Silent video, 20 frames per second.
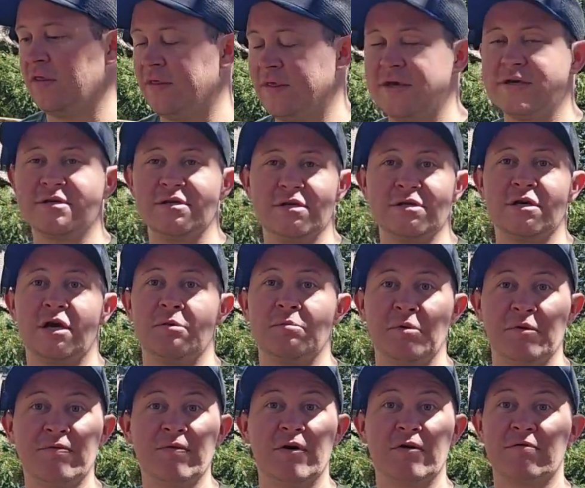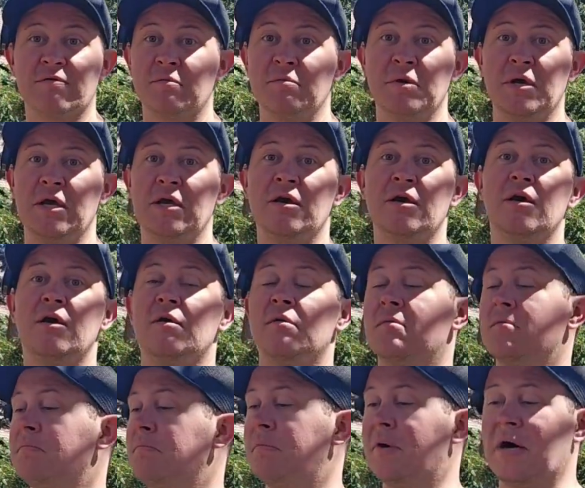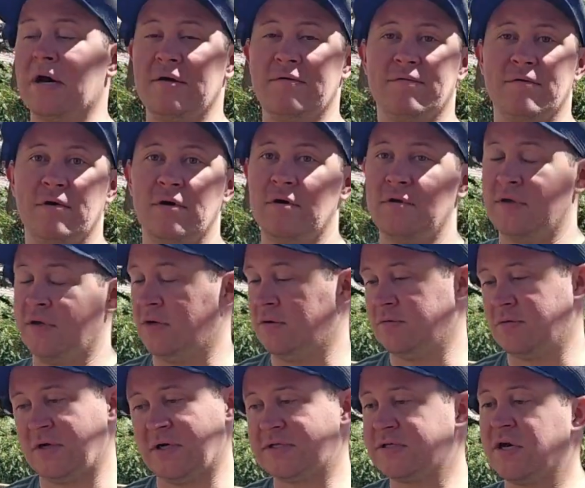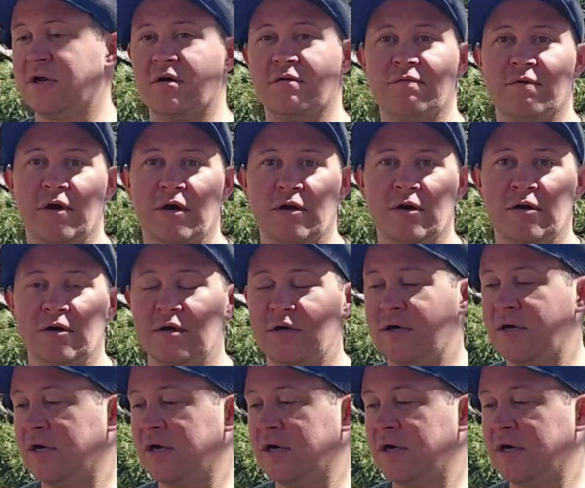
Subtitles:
This is going to be fun for me by, you know, a ton of fun.